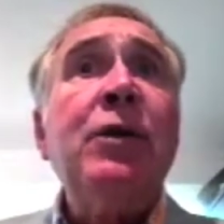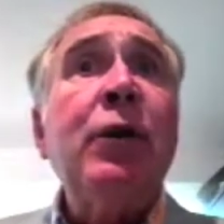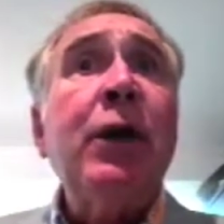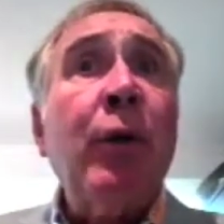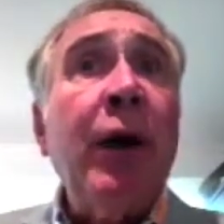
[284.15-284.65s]
and
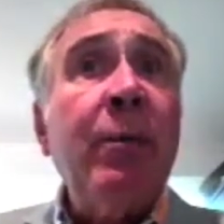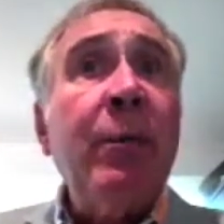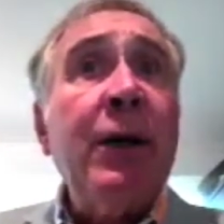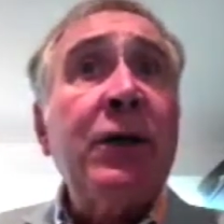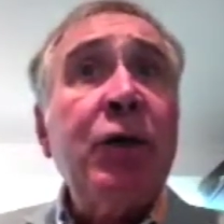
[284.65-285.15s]
it was really a
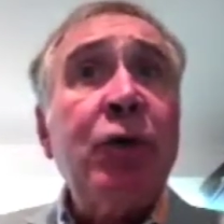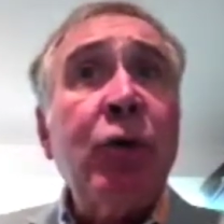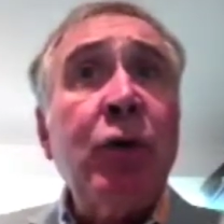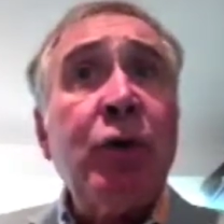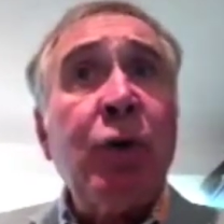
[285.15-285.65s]
randomized
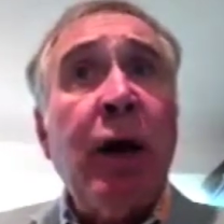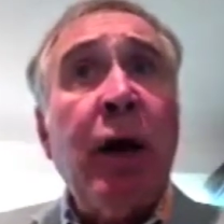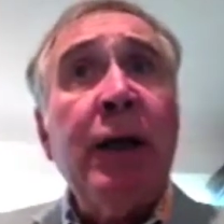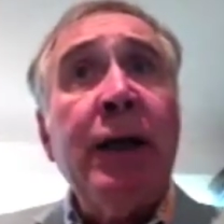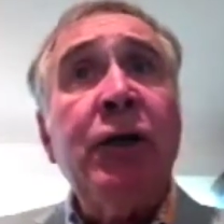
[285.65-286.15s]
controlled
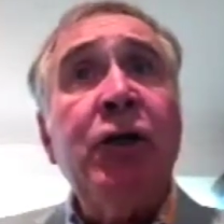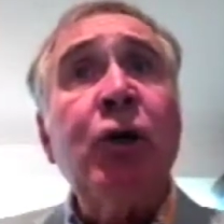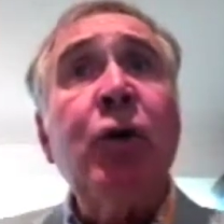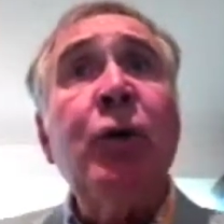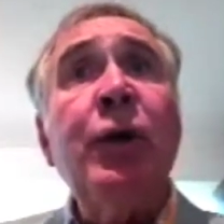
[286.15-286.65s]
trial, and
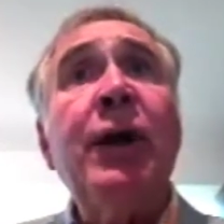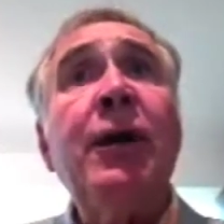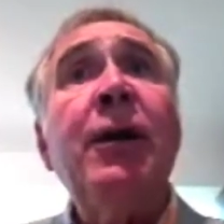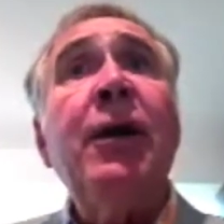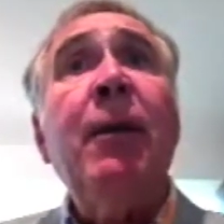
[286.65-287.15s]
it showed
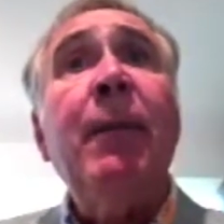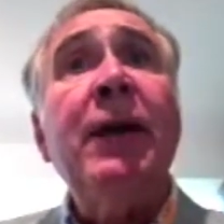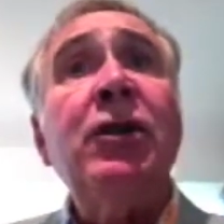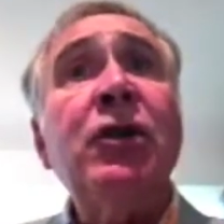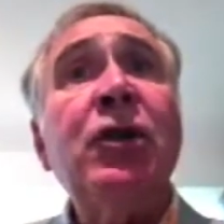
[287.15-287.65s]
that
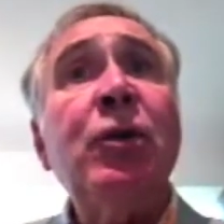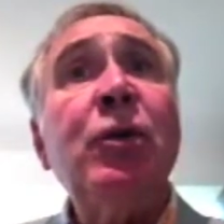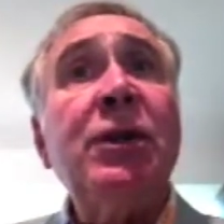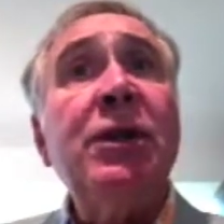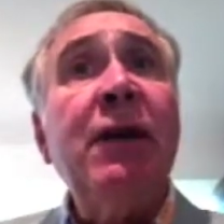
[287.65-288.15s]

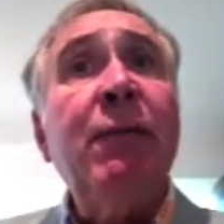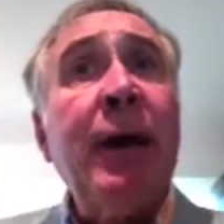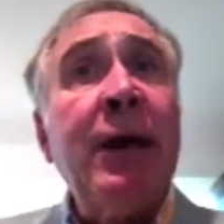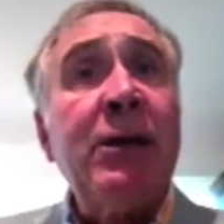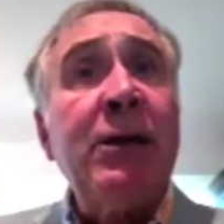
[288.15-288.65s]
patients who
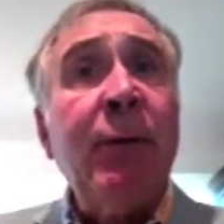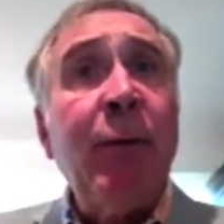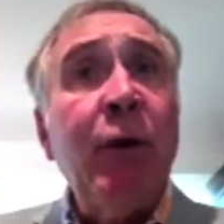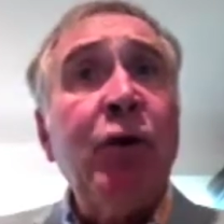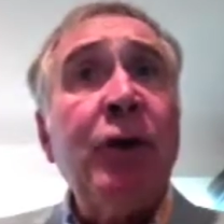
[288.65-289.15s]
received plasma
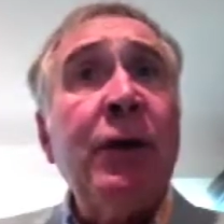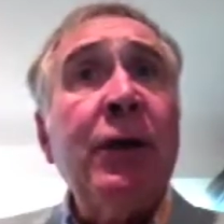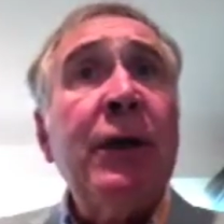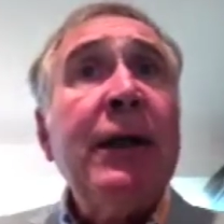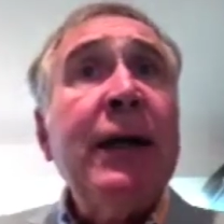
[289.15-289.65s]

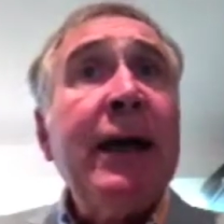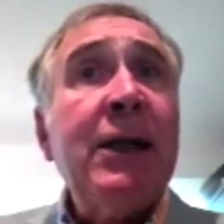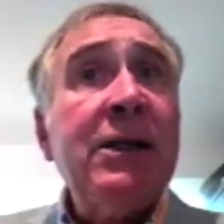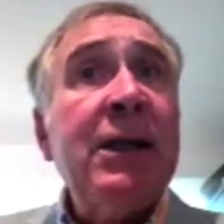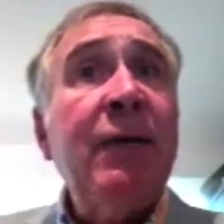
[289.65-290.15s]
infusion
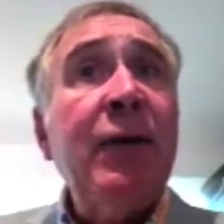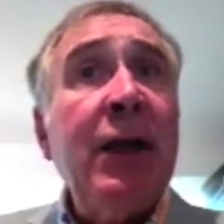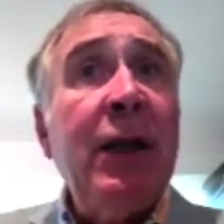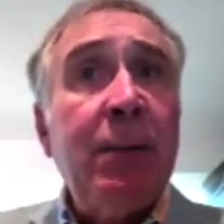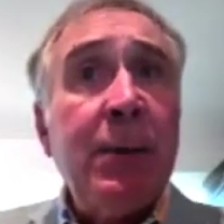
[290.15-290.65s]
had a
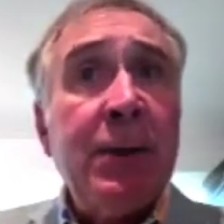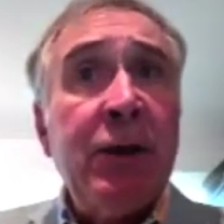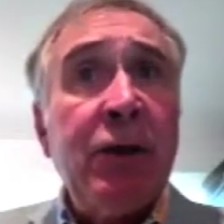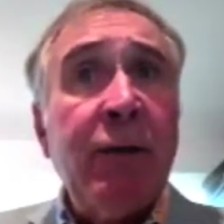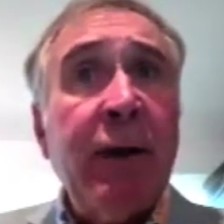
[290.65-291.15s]

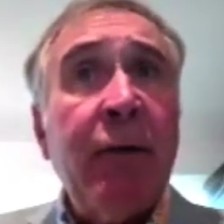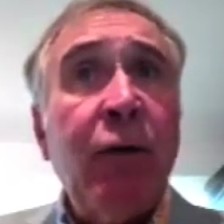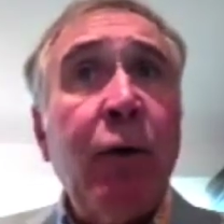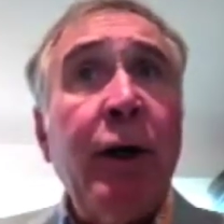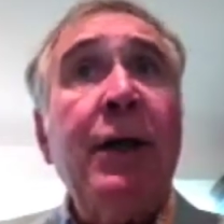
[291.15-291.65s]
78%
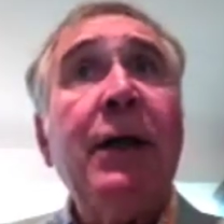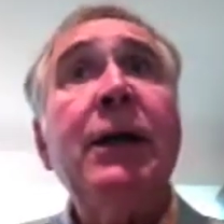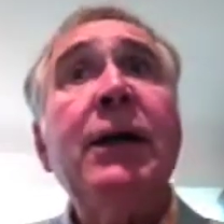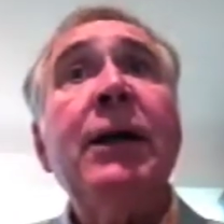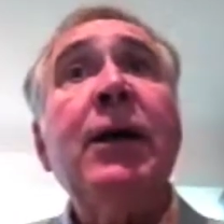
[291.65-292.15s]
survival
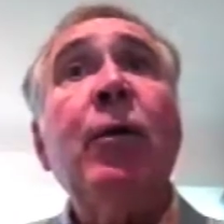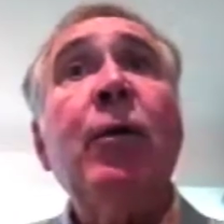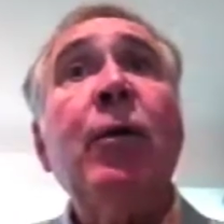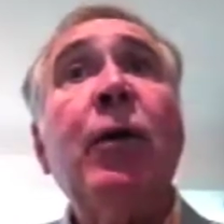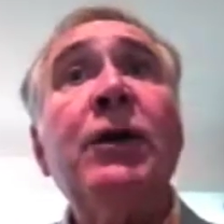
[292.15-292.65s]
rate,
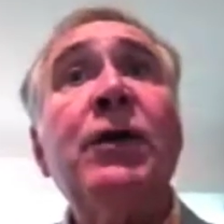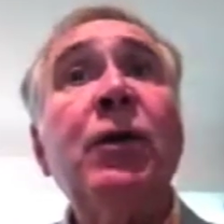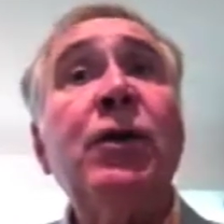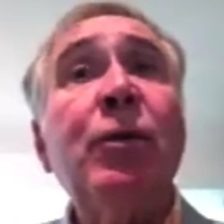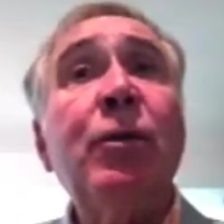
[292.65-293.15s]
whereas
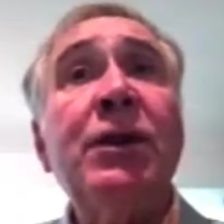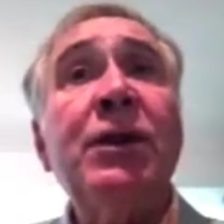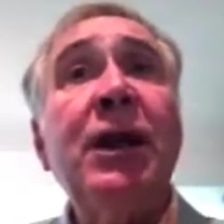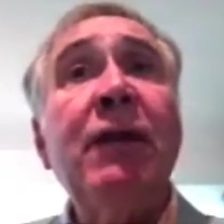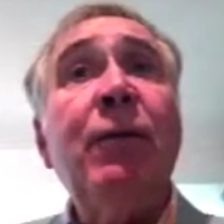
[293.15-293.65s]
those who
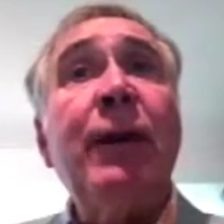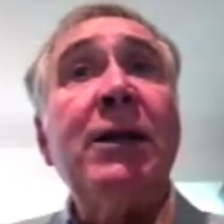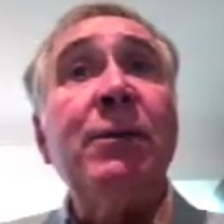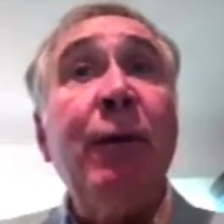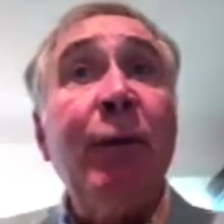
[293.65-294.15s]
received
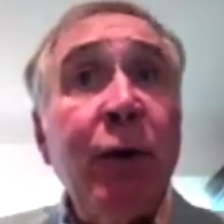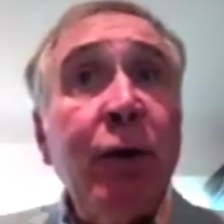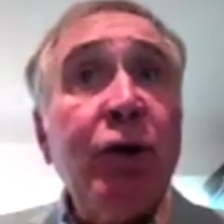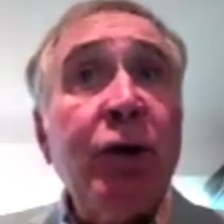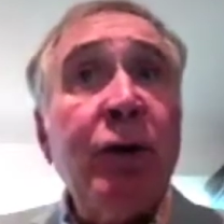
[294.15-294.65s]
plasma
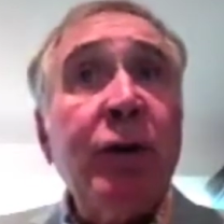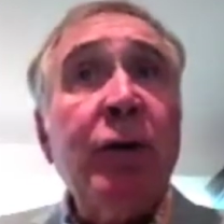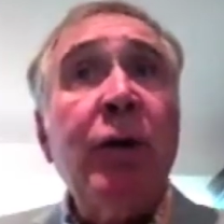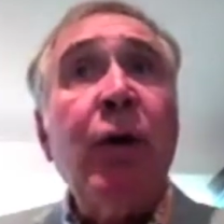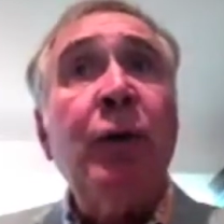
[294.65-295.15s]

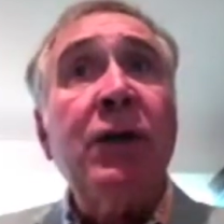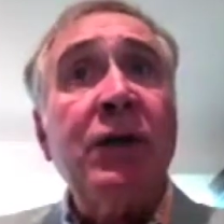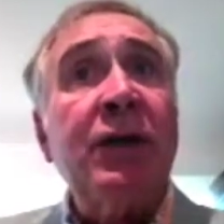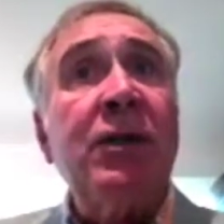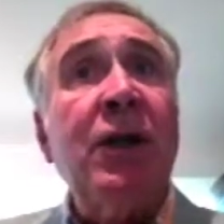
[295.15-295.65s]
infusion
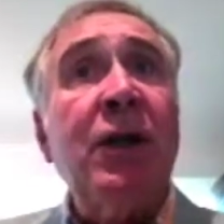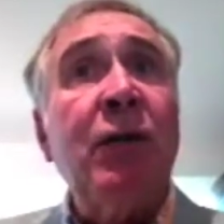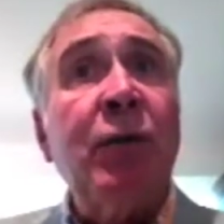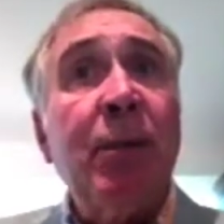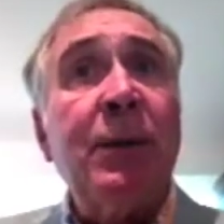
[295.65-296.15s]
only a
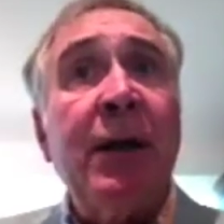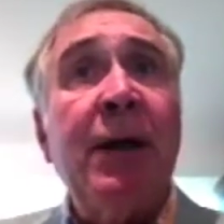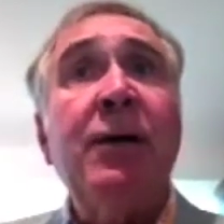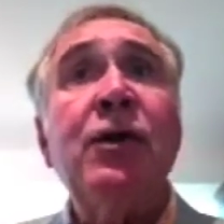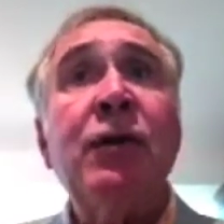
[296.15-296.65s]

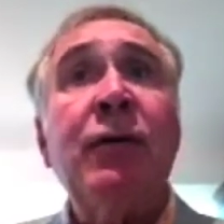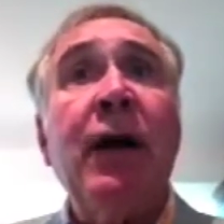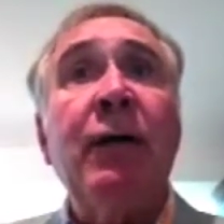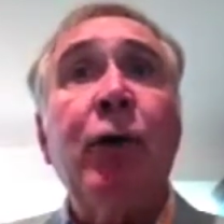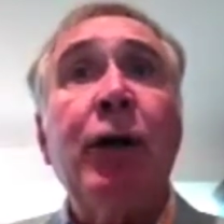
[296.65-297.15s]
63%
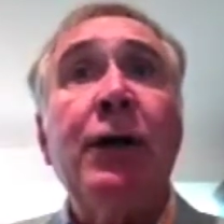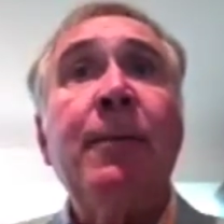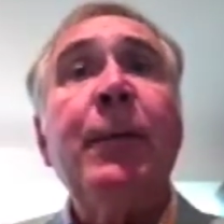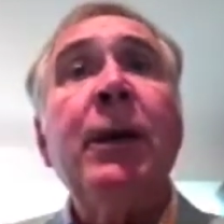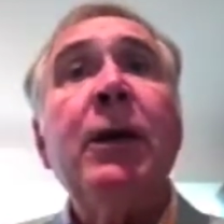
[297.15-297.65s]
survival
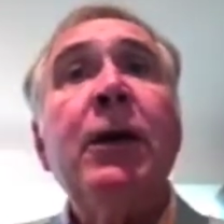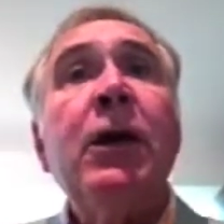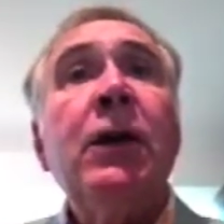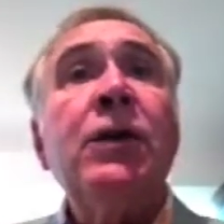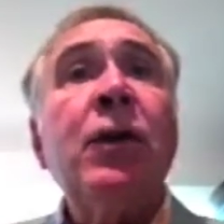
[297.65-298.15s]
rate.
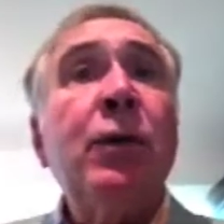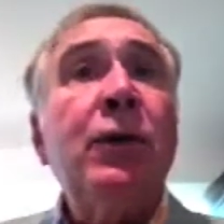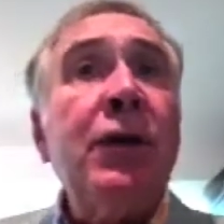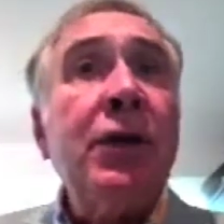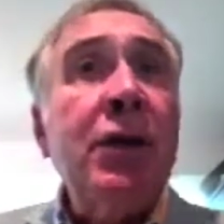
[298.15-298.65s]

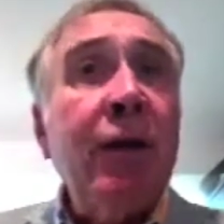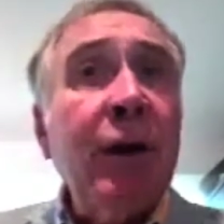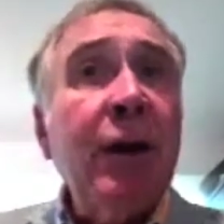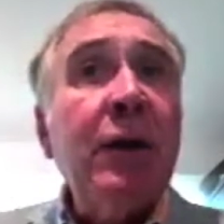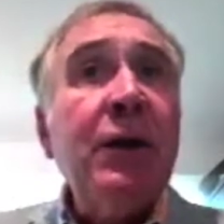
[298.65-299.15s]
So there was
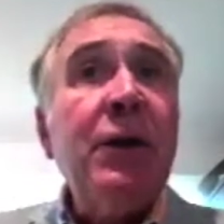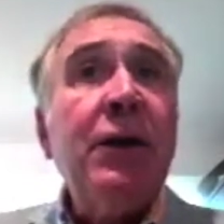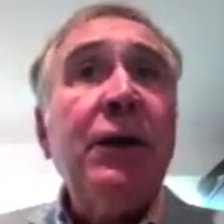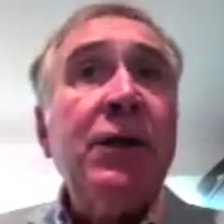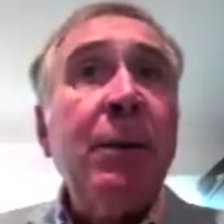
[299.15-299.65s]

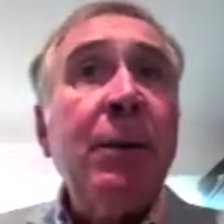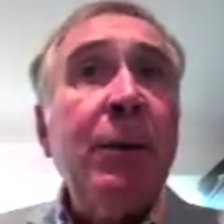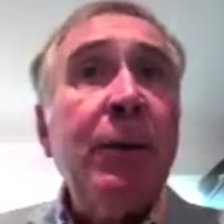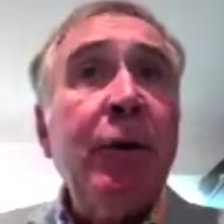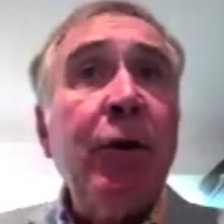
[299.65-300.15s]
significant
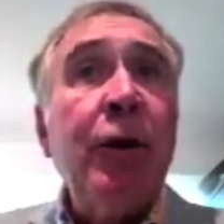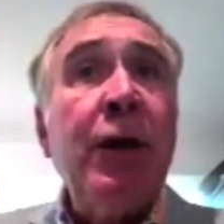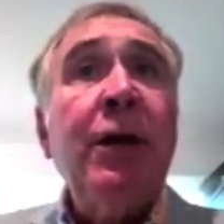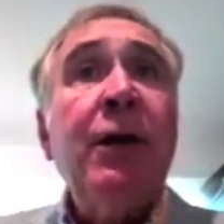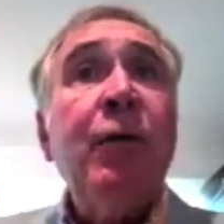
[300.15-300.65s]

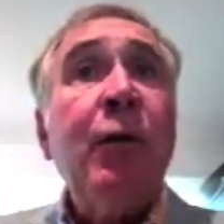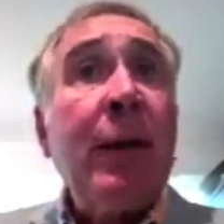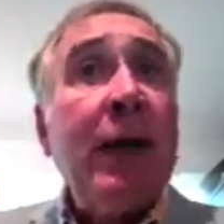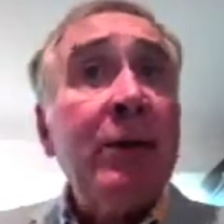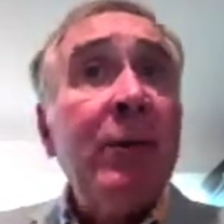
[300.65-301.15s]
superiority
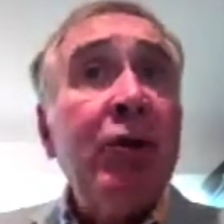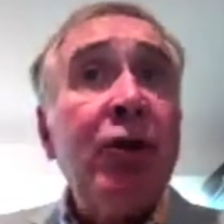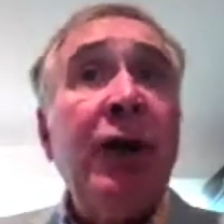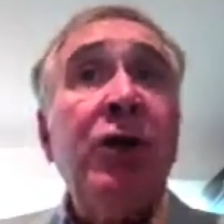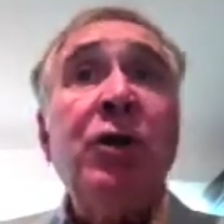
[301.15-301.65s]
for
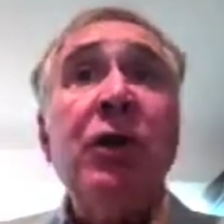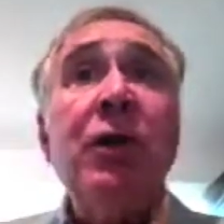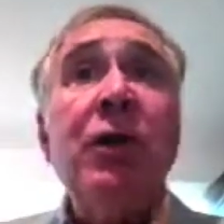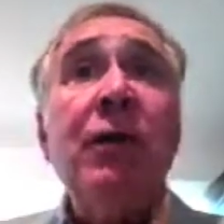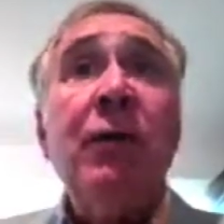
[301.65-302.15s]
plasma
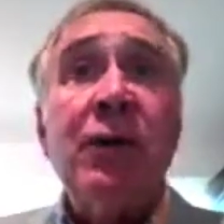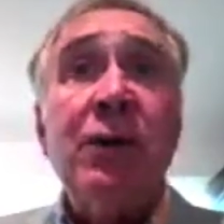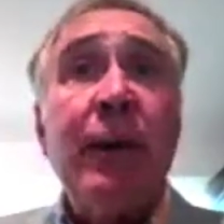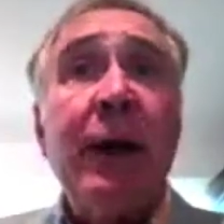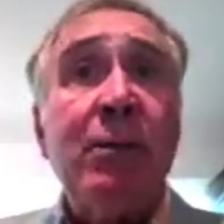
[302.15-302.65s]
exchange
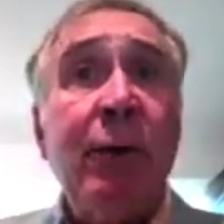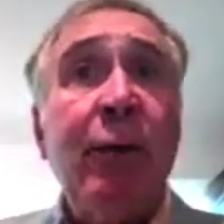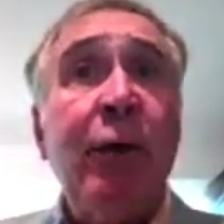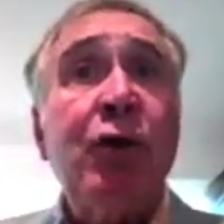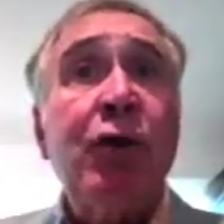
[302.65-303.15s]
versus
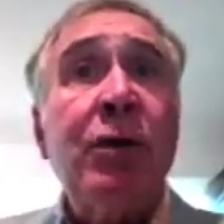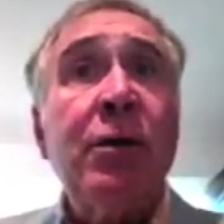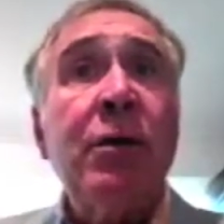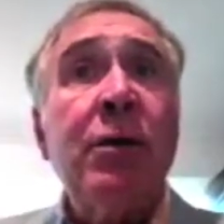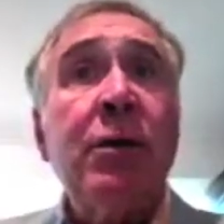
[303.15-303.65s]
plasma
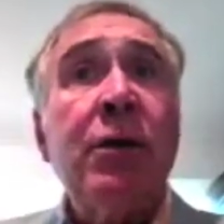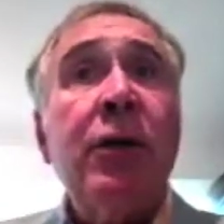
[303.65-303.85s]
infusion.